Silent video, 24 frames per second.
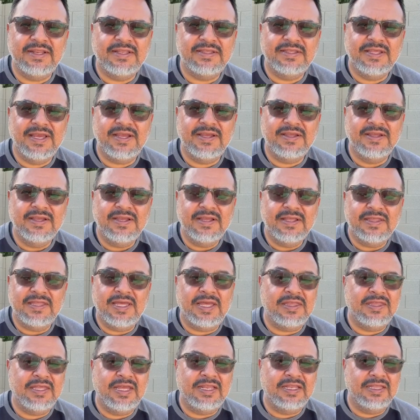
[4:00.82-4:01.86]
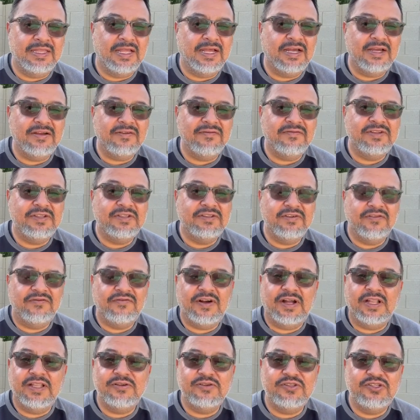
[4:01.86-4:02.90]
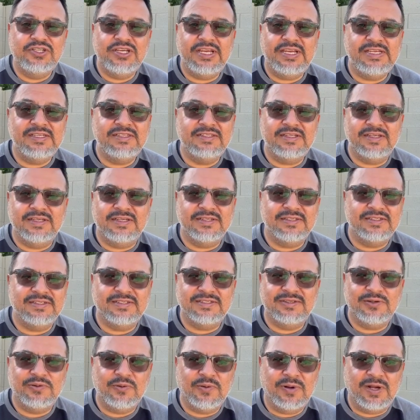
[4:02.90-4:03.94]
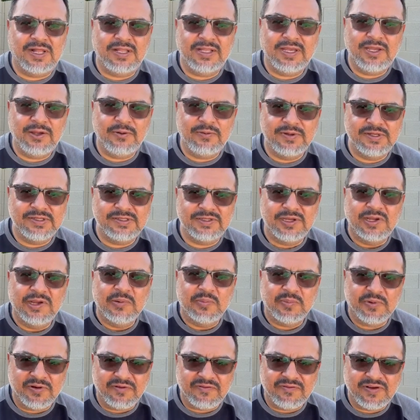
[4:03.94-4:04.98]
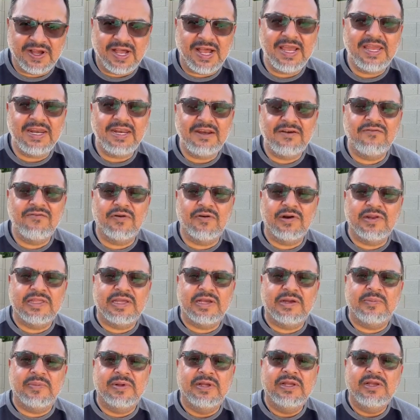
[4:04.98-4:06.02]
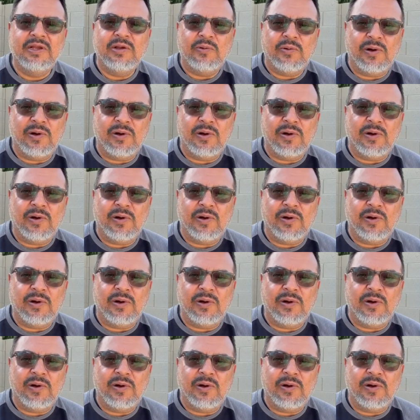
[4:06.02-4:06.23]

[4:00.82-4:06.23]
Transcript: They loved to follow Jesus while he was providing for them,